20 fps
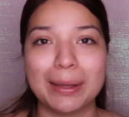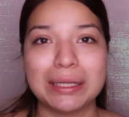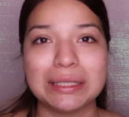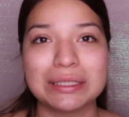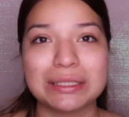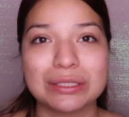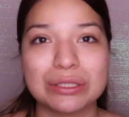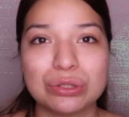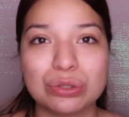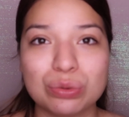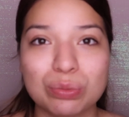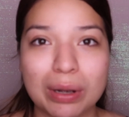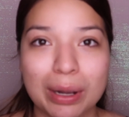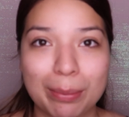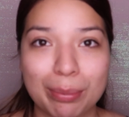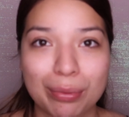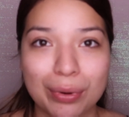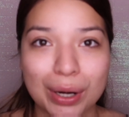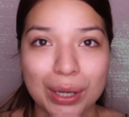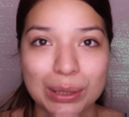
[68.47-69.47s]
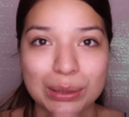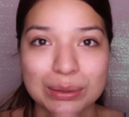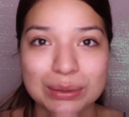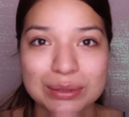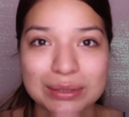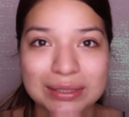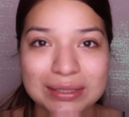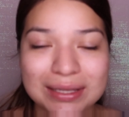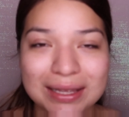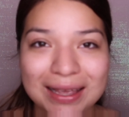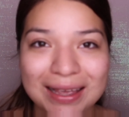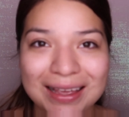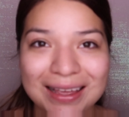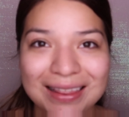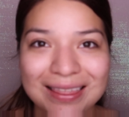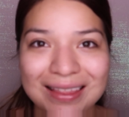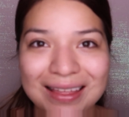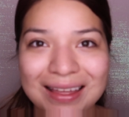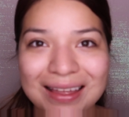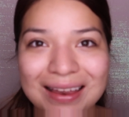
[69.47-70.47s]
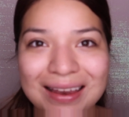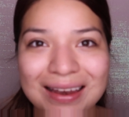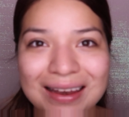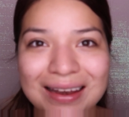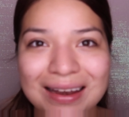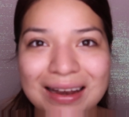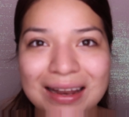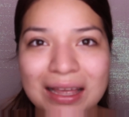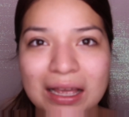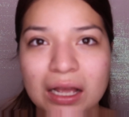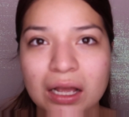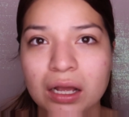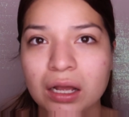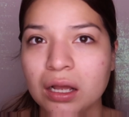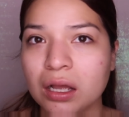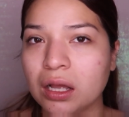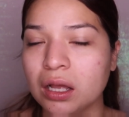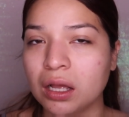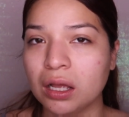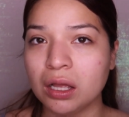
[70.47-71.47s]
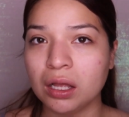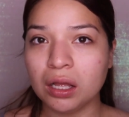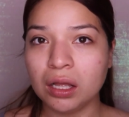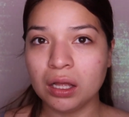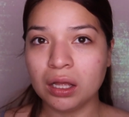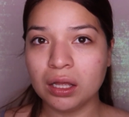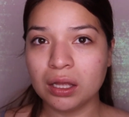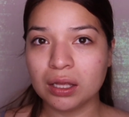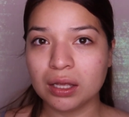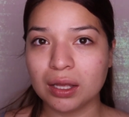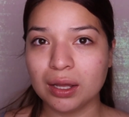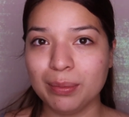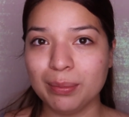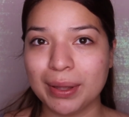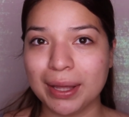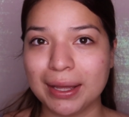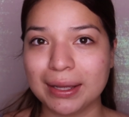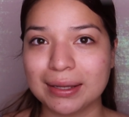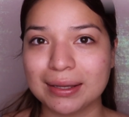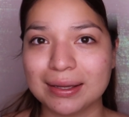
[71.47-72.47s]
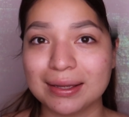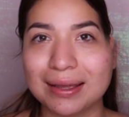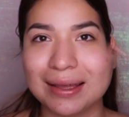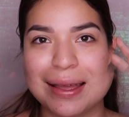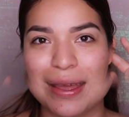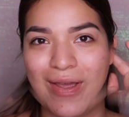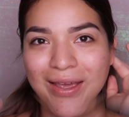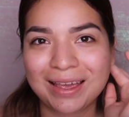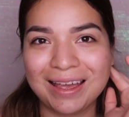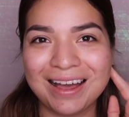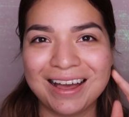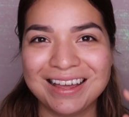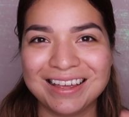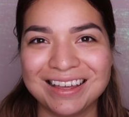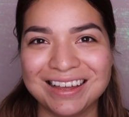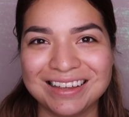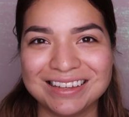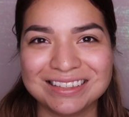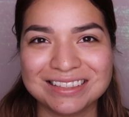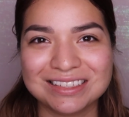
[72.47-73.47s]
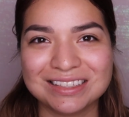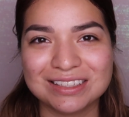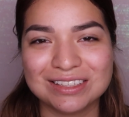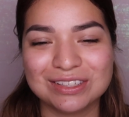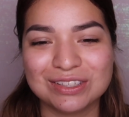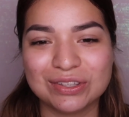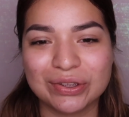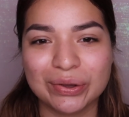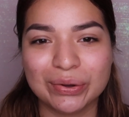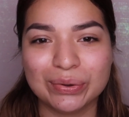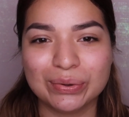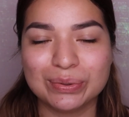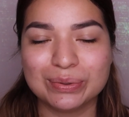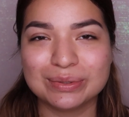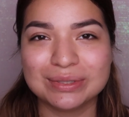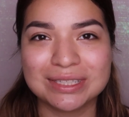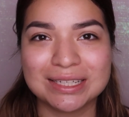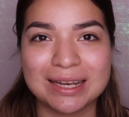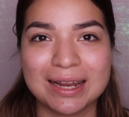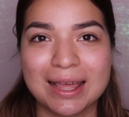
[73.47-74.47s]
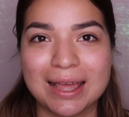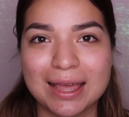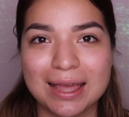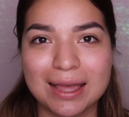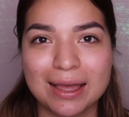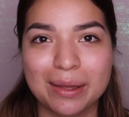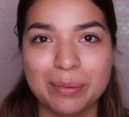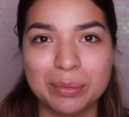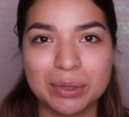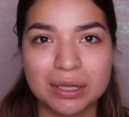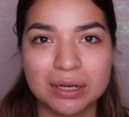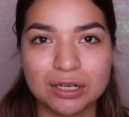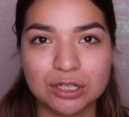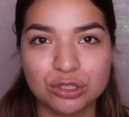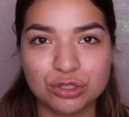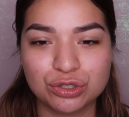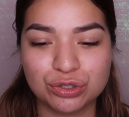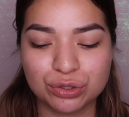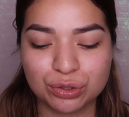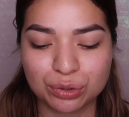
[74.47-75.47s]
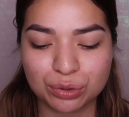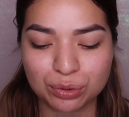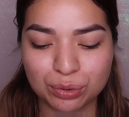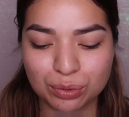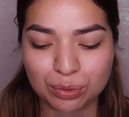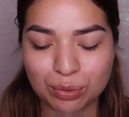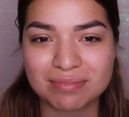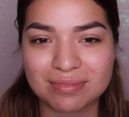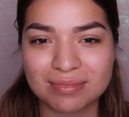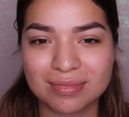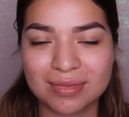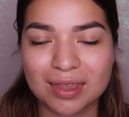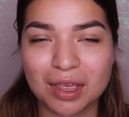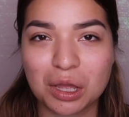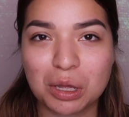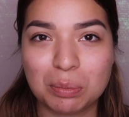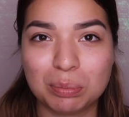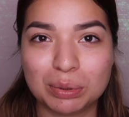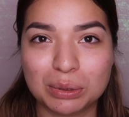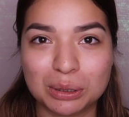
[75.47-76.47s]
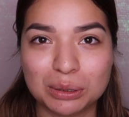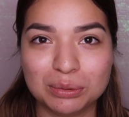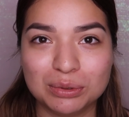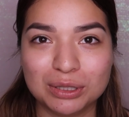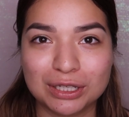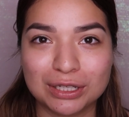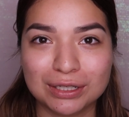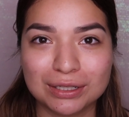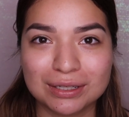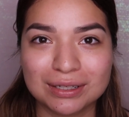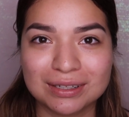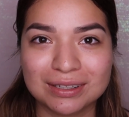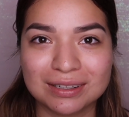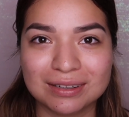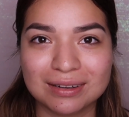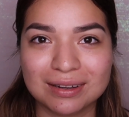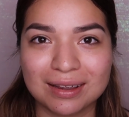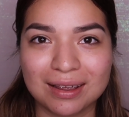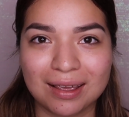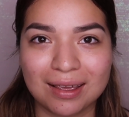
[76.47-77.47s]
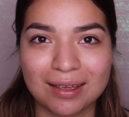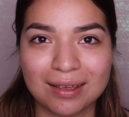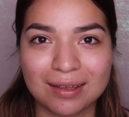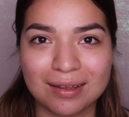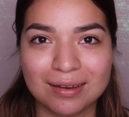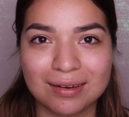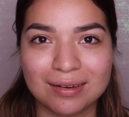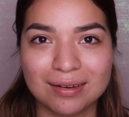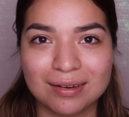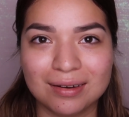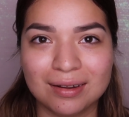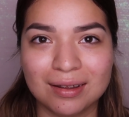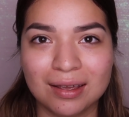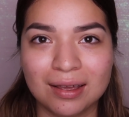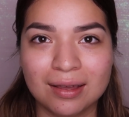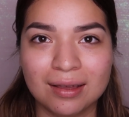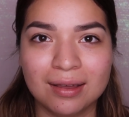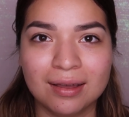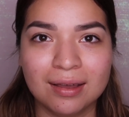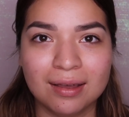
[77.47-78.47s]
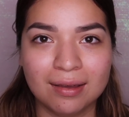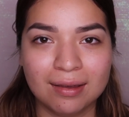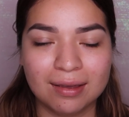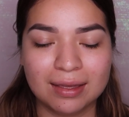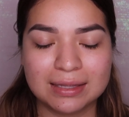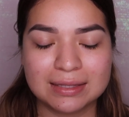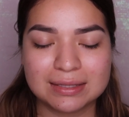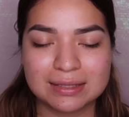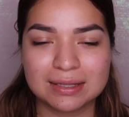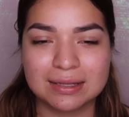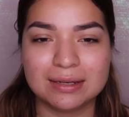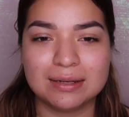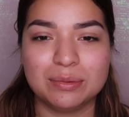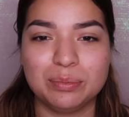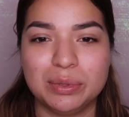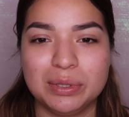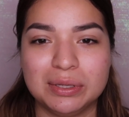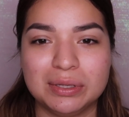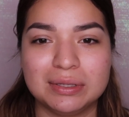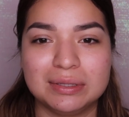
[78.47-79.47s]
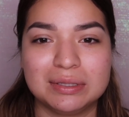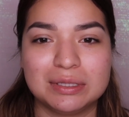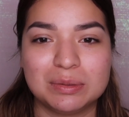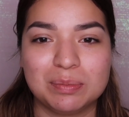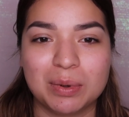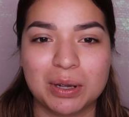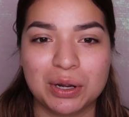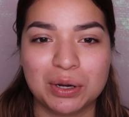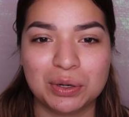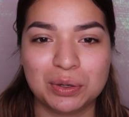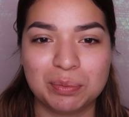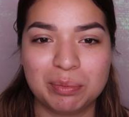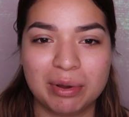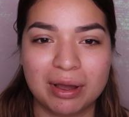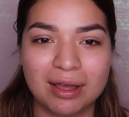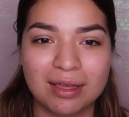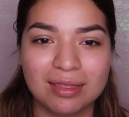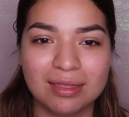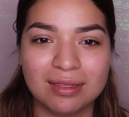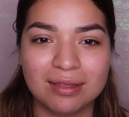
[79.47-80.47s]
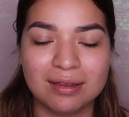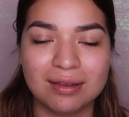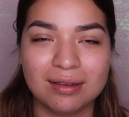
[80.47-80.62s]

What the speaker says: might just do my brows and then come back. Okay, hi guys, so today I'm gonna do a blue look and it's gonna be inspired by